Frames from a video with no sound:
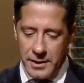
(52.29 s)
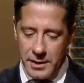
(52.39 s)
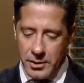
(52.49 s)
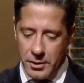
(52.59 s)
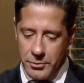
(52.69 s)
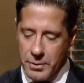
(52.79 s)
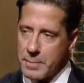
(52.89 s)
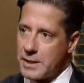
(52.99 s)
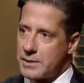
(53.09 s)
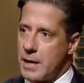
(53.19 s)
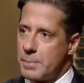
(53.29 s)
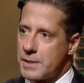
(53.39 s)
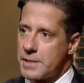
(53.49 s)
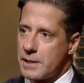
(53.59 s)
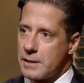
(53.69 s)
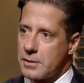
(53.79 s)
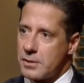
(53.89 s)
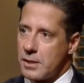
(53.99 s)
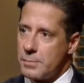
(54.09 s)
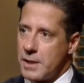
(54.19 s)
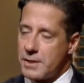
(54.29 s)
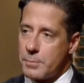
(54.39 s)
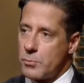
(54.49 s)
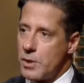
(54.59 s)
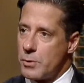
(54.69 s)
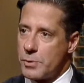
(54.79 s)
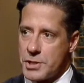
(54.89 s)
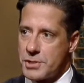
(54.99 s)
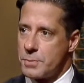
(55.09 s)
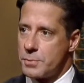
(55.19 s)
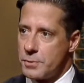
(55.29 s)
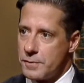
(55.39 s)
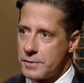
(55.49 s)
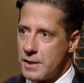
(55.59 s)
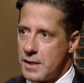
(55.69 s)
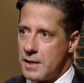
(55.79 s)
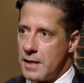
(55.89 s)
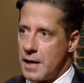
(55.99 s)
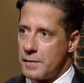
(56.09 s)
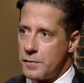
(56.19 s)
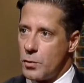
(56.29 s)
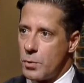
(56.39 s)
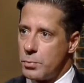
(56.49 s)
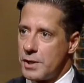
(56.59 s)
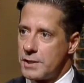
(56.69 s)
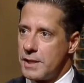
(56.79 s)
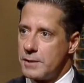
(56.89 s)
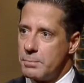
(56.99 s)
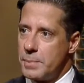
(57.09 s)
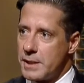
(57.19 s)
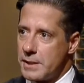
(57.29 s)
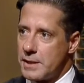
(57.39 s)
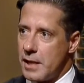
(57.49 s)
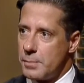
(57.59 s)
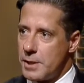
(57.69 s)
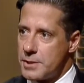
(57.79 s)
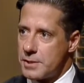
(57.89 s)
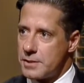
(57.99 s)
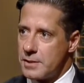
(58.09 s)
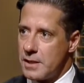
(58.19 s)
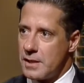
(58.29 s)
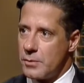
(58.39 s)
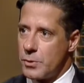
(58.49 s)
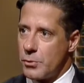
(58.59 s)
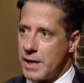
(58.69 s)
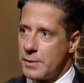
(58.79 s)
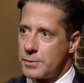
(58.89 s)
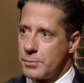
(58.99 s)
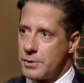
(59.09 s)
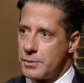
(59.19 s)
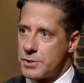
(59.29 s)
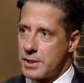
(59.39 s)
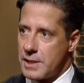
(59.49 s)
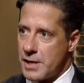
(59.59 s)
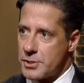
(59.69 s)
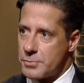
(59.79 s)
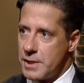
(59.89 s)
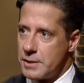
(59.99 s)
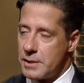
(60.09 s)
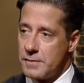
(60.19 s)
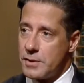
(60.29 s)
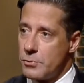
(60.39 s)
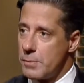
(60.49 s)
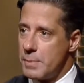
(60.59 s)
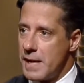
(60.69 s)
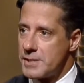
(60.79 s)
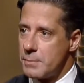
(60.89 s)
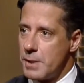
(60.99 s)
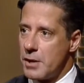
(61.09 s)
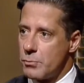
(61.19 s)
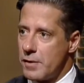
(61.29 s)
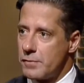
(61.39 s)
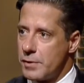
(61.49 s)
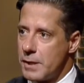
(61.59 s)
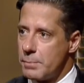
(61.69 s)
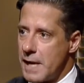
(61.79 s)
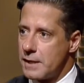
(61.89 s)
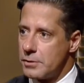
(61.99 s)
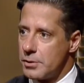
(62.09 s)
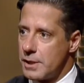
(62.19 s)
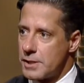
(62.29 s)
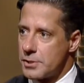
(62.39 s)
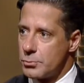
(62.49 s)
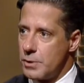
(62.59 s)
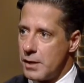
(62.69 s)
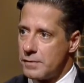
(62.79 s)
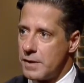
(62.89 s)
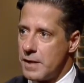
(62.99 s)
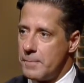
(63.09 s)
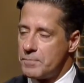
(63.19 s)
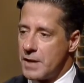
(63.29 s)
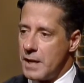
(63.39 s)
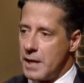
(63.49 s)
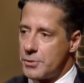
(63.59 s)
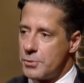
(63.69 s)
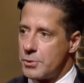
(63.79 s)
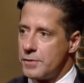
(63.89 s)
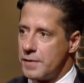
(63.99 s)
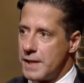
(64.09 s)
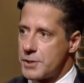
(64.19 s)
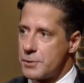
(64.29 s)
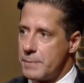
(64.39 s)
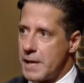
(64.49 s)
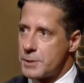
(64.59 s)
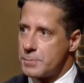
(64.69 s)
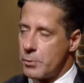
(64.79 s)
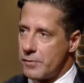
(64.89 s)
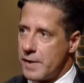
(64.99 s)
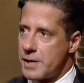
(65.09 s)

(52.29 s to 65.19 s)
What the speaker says: Look, I think there are three main topics that I'd like to talk about. Number one, we just approved a $4.8 billion budget. We were able to reduce the tax rate, even though we passed a bond referendum back in 2012. And through good financial management, we've